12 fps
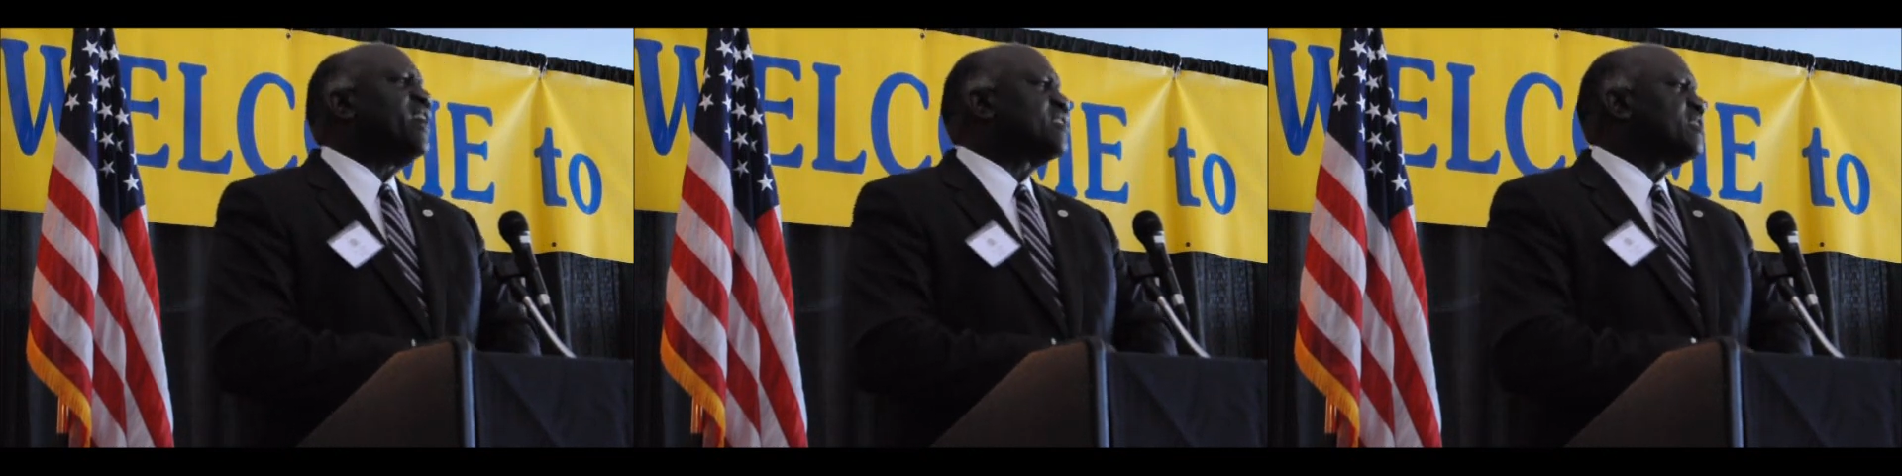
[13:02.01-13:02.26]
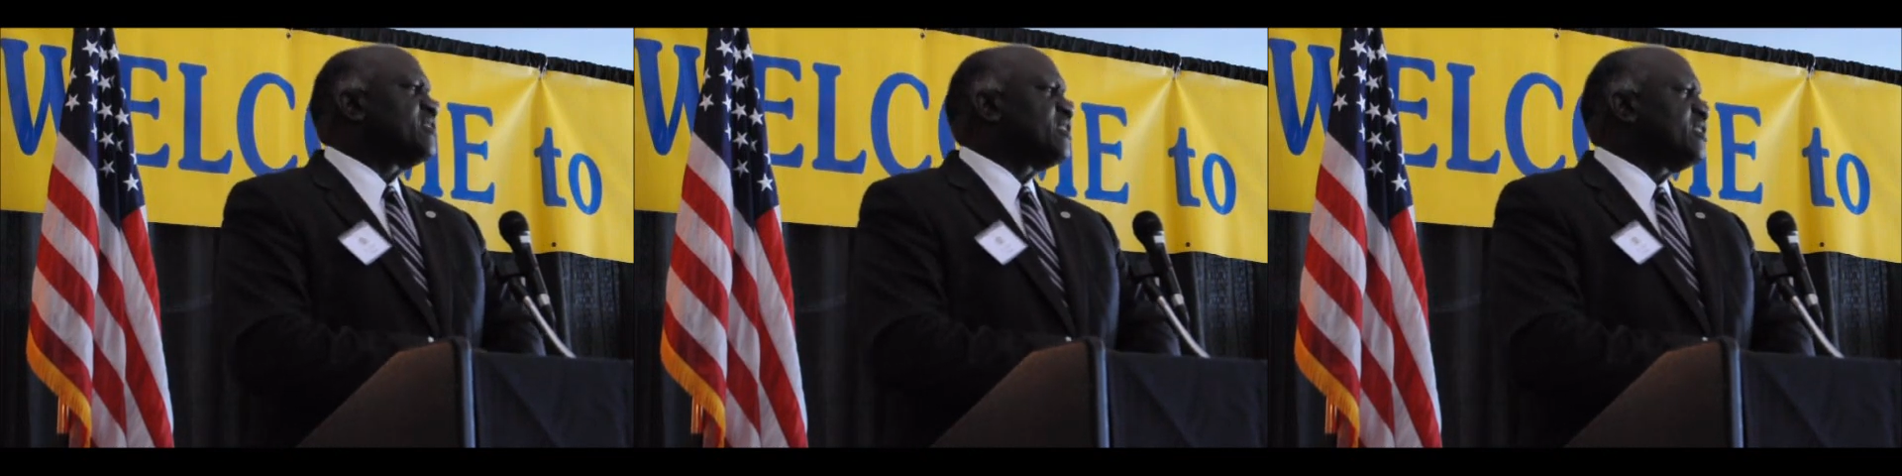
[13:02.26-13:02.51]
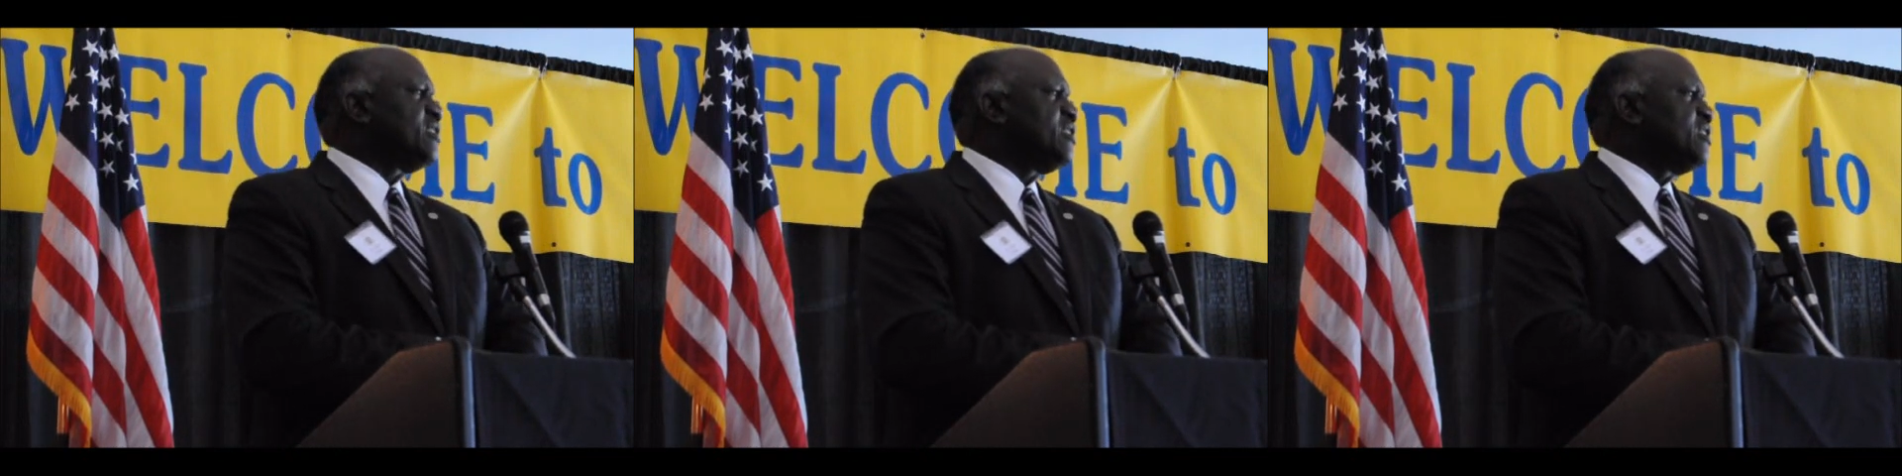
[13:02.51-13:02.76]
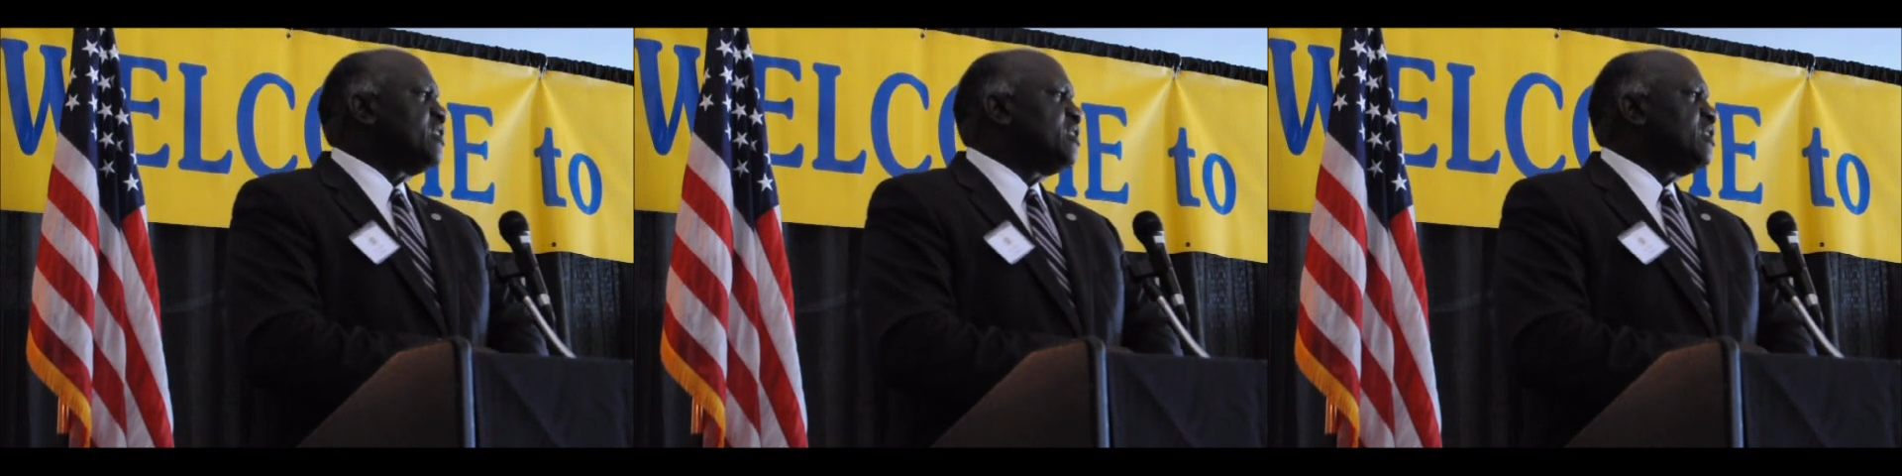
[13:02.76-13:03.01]
yes.
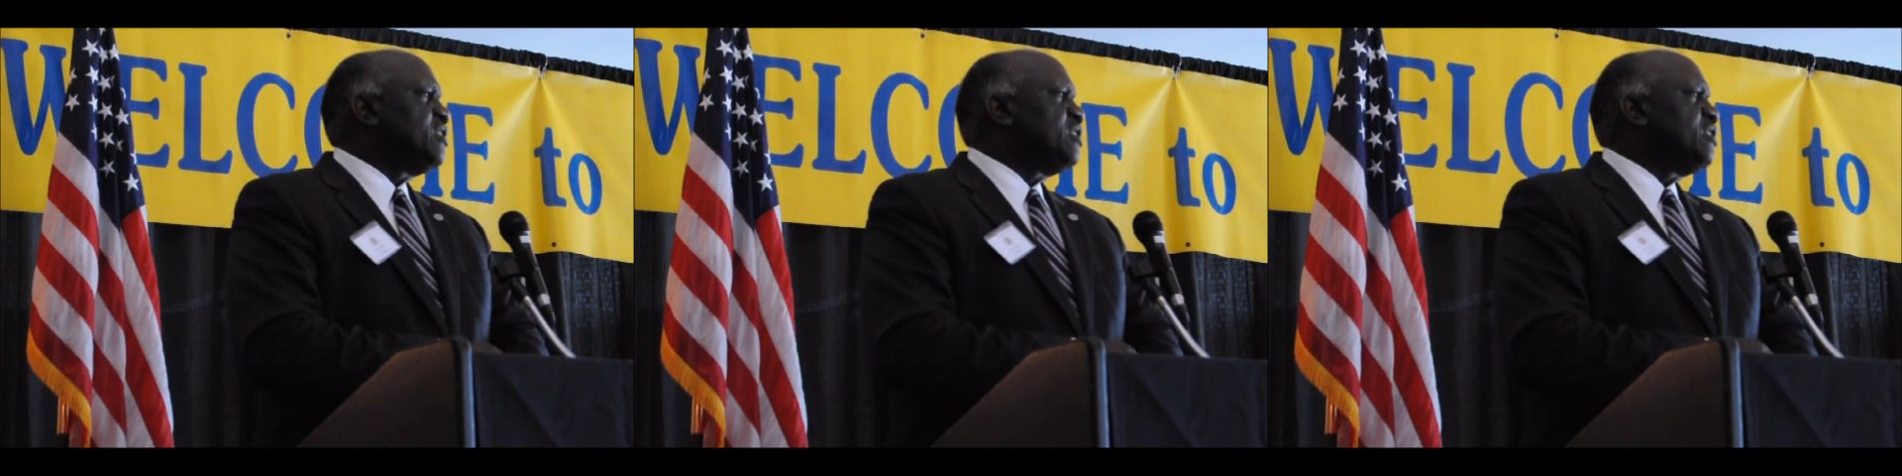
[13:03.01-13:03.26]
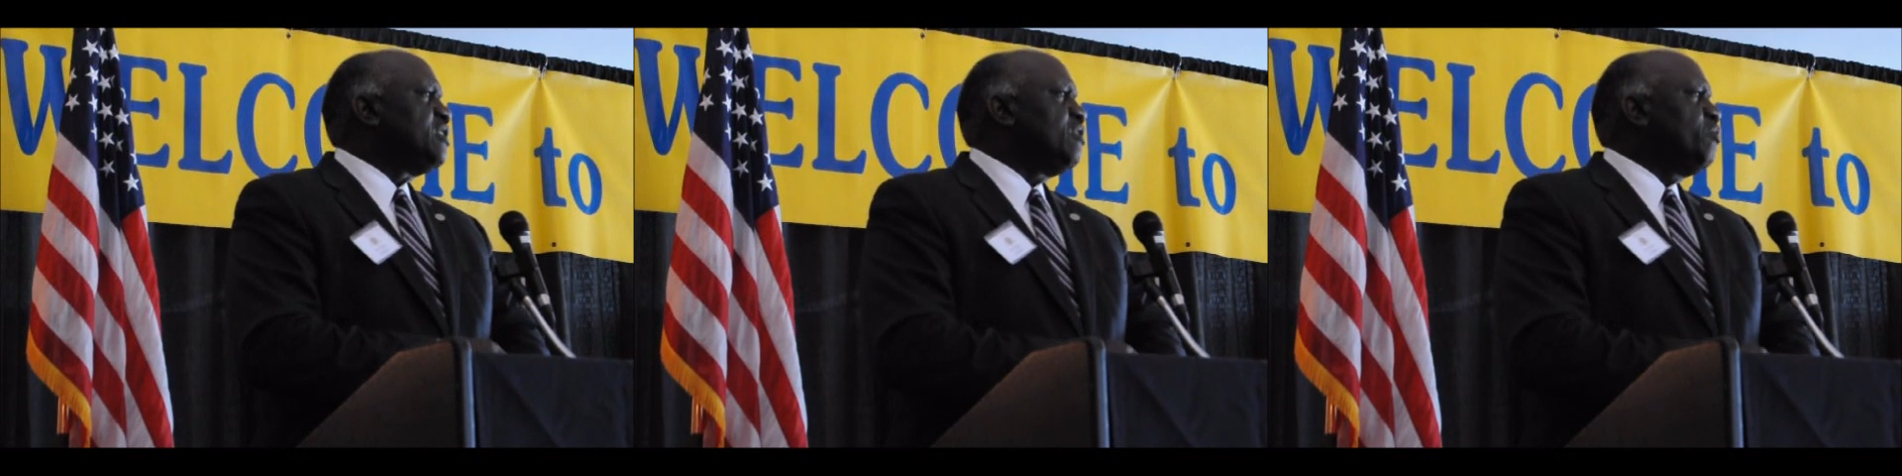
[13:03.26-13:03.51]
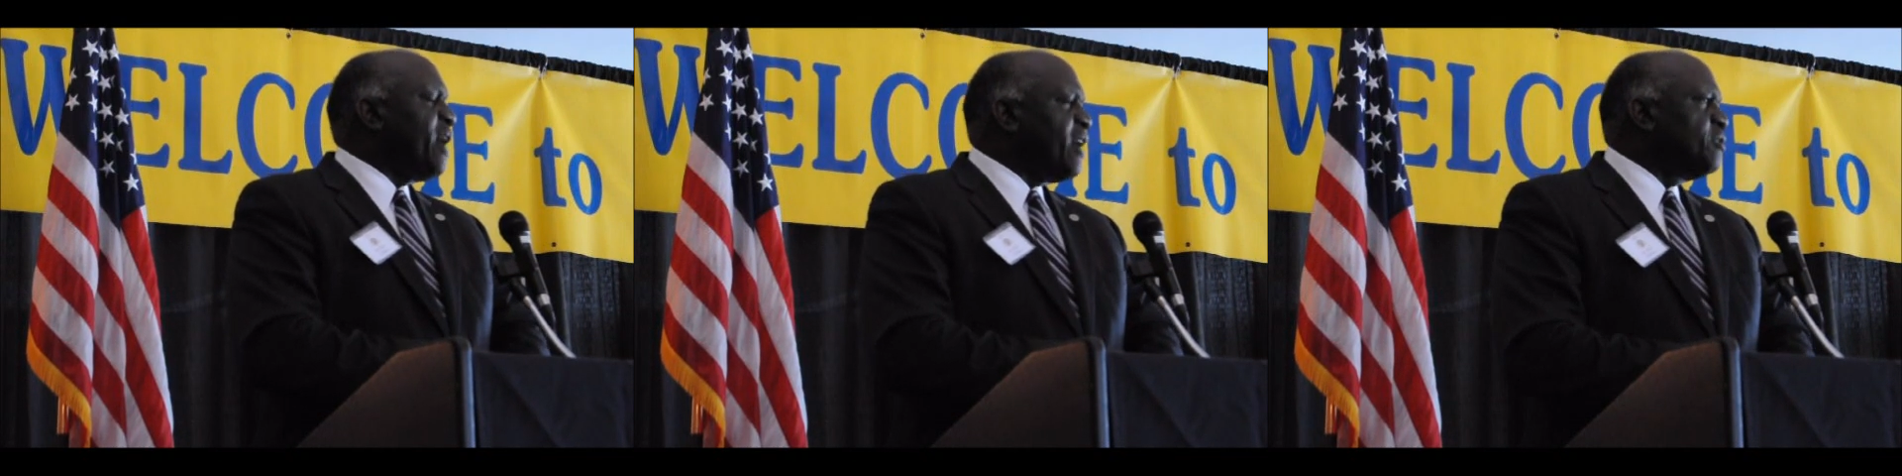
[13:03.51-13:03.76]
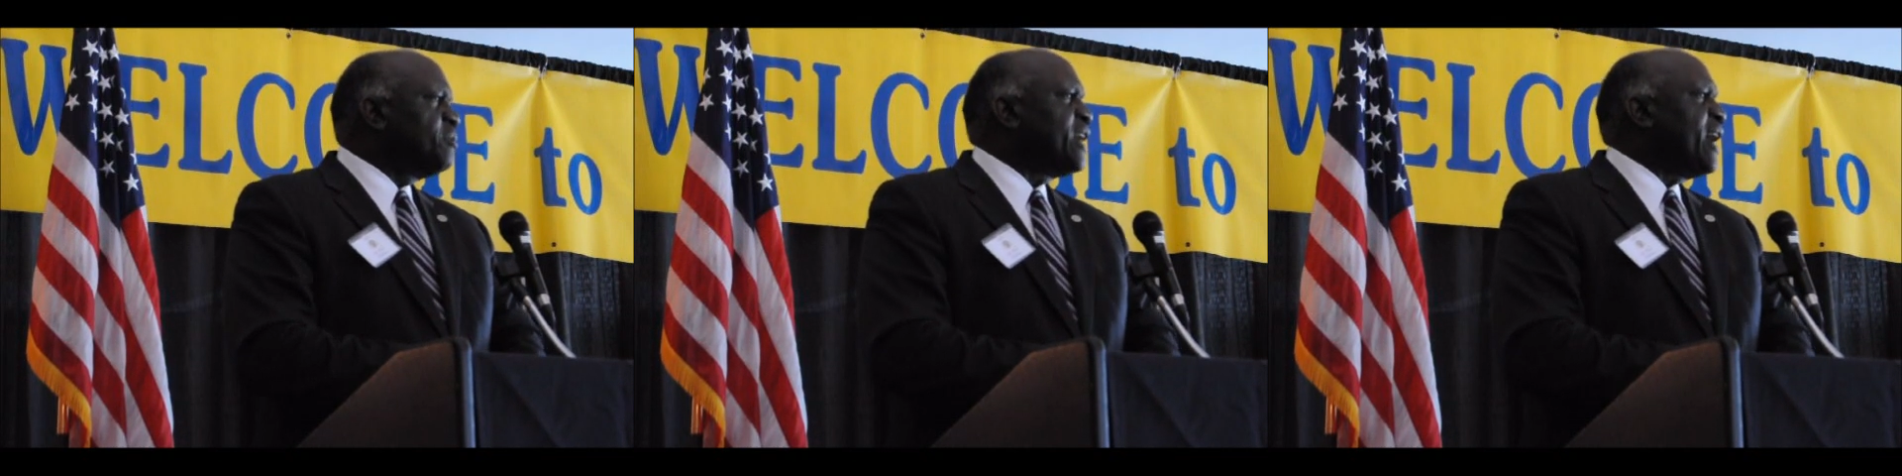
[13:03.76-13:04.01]
We
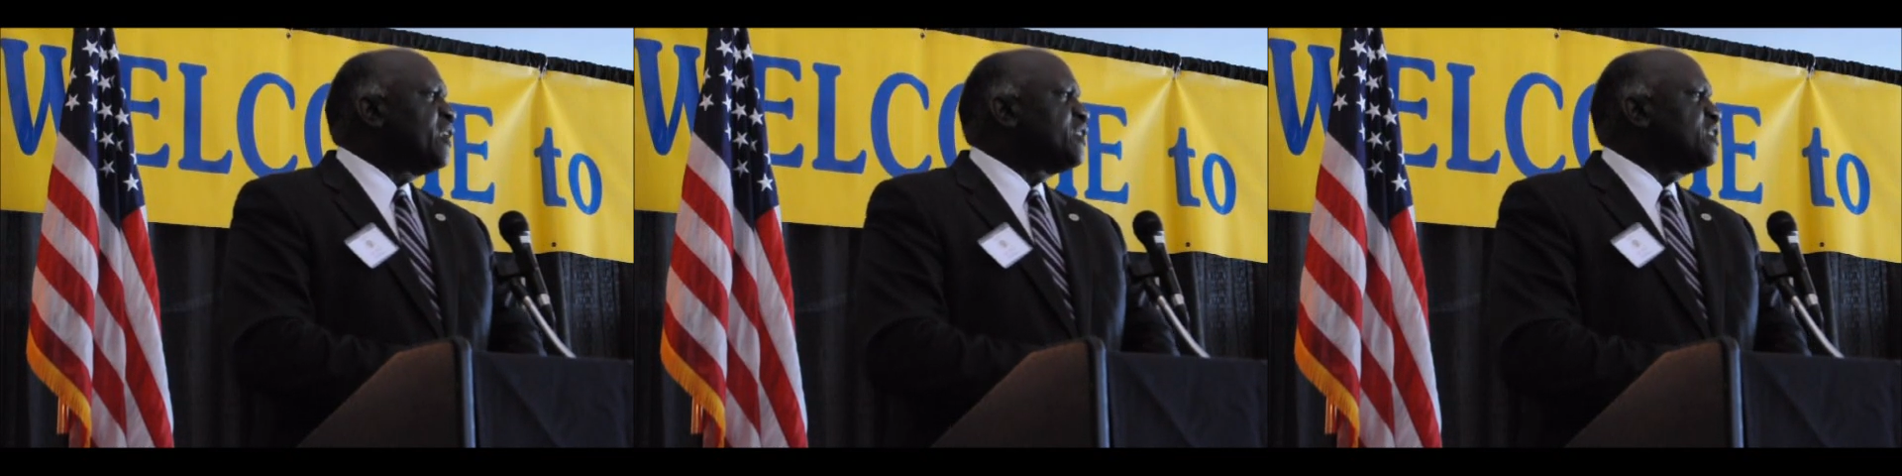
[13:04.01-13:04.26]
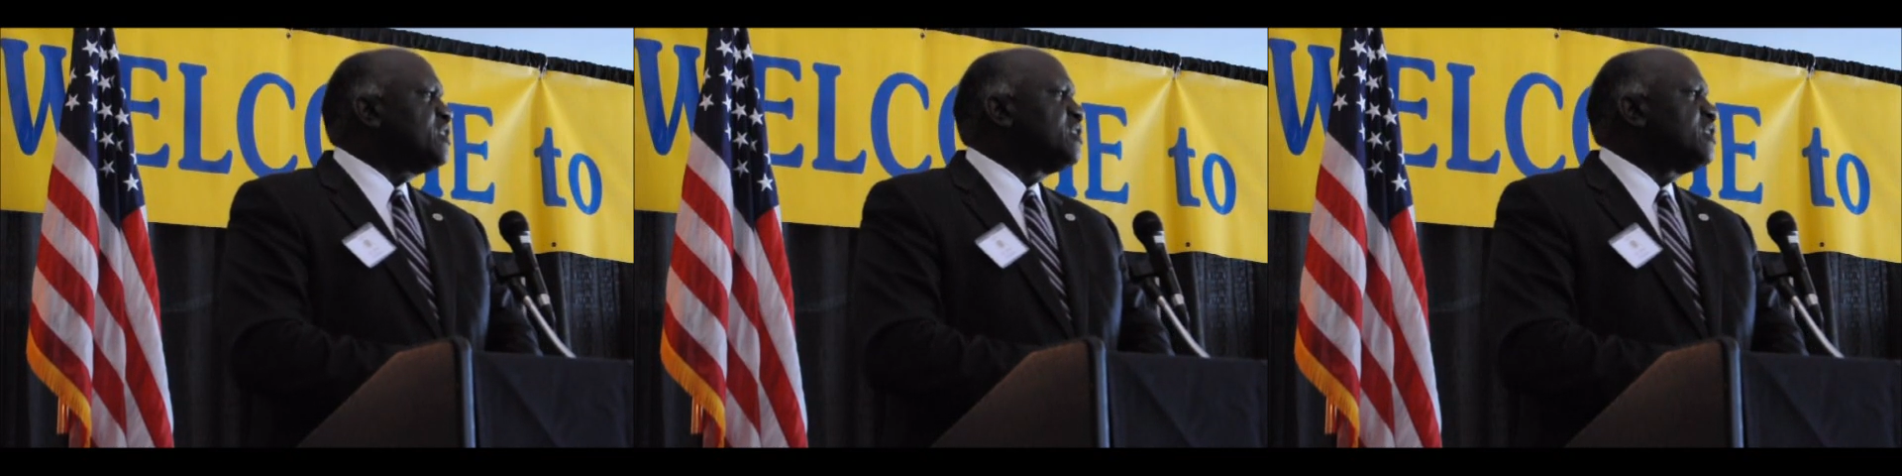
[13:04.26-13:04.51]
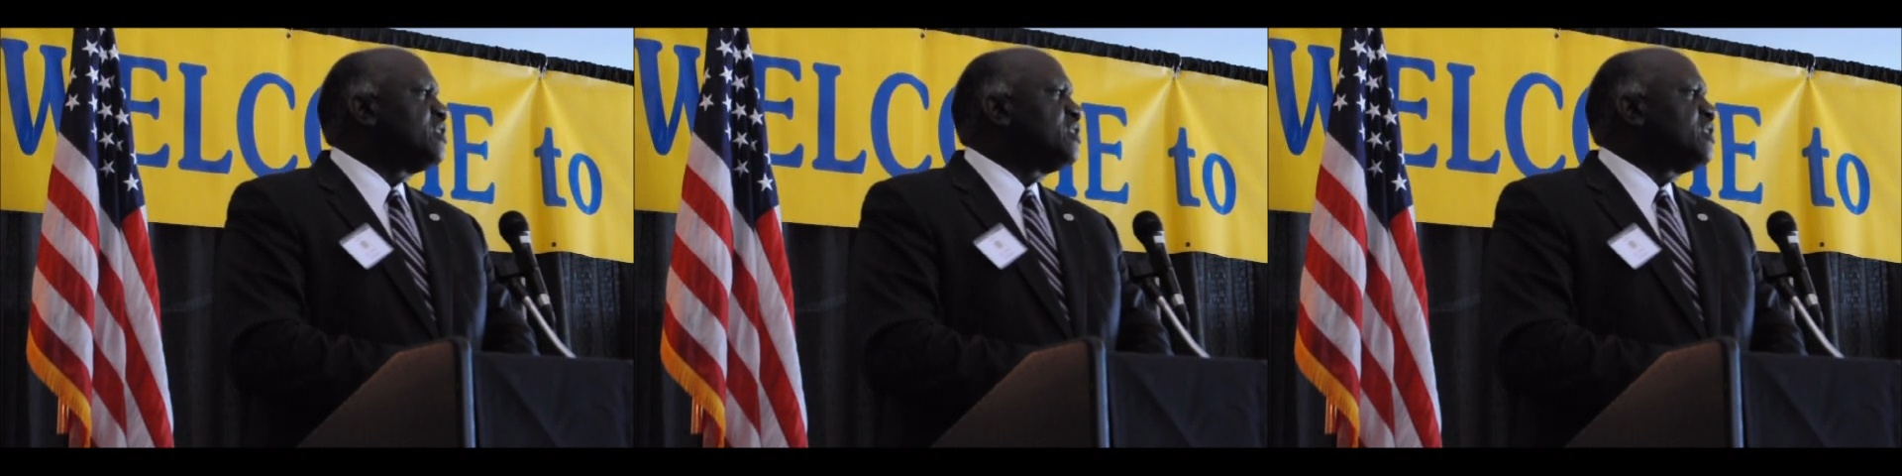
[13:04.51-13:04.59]
have some challenges.